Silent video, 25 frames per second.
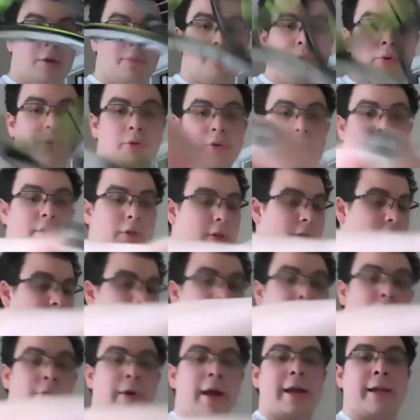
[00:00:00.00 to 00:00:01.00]
Put
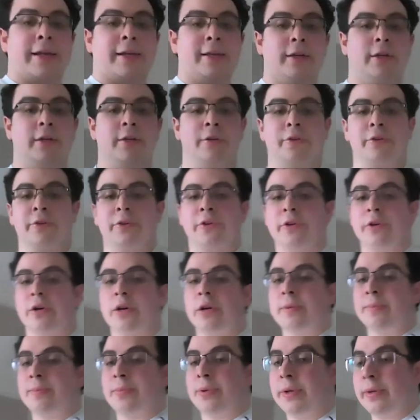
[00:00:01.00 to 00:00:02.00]
the racket under your
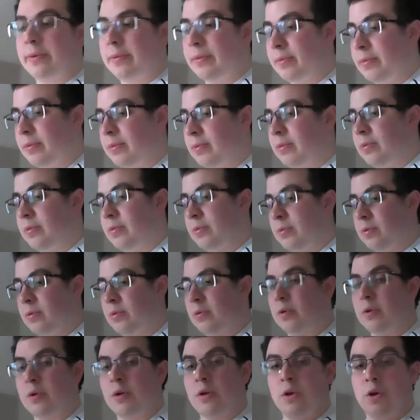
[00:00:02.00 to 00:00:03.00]
armpit.
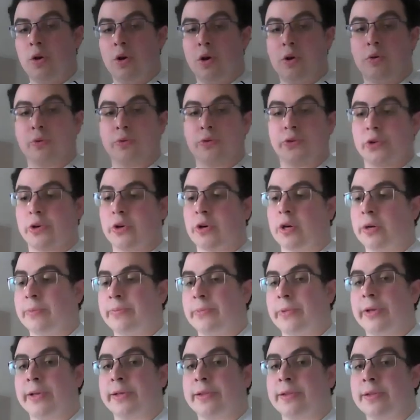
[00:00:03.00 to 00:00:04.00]
Hold your
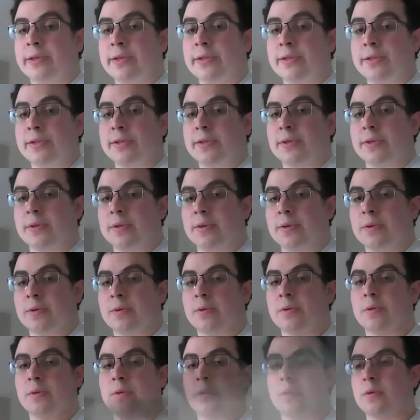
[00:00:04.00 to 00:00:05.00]
arm like this.
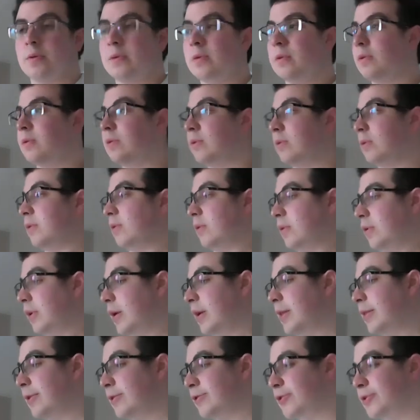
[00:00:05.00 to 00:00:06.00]

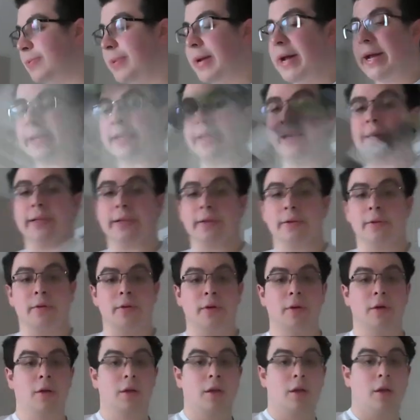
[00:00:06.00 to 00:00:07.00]
And there's your backhand.
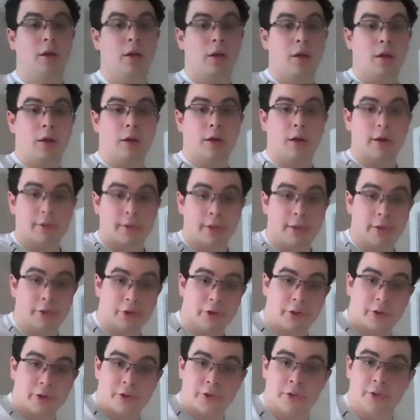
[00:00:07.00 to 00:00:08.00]
And then
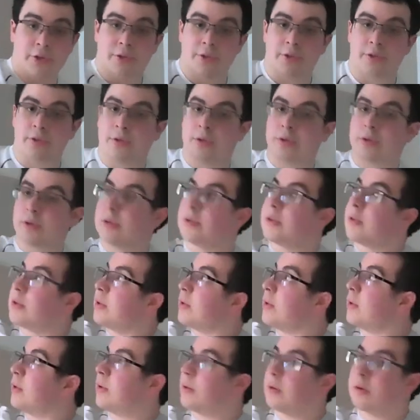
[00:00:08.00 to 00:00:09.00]
you could just.
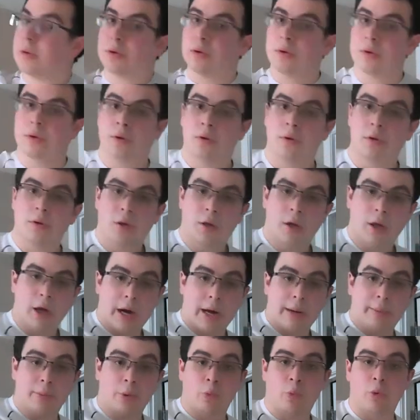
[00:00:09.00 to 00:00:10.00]

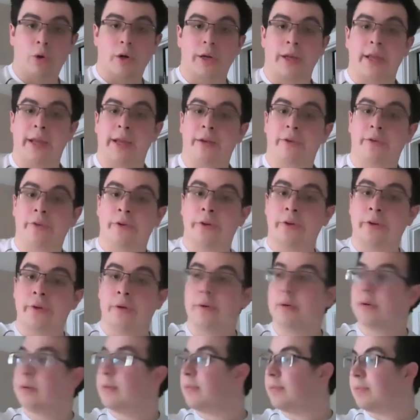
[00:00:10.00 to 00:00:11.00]
I'm a
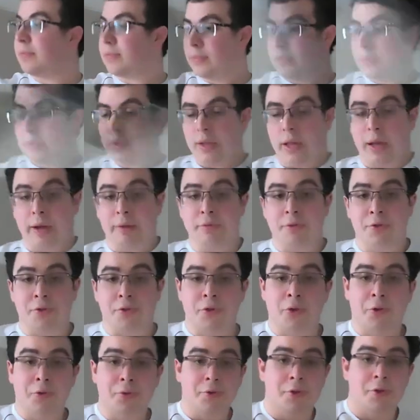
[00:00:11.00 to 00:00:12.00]
one-hander. I was
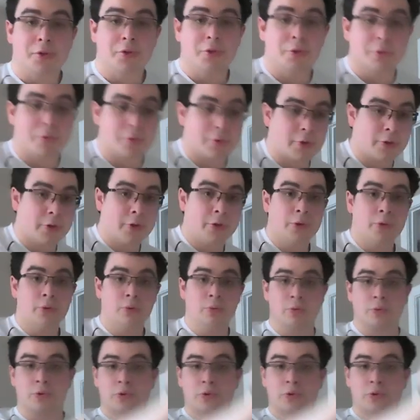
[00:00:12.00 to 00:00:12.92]
told to do two.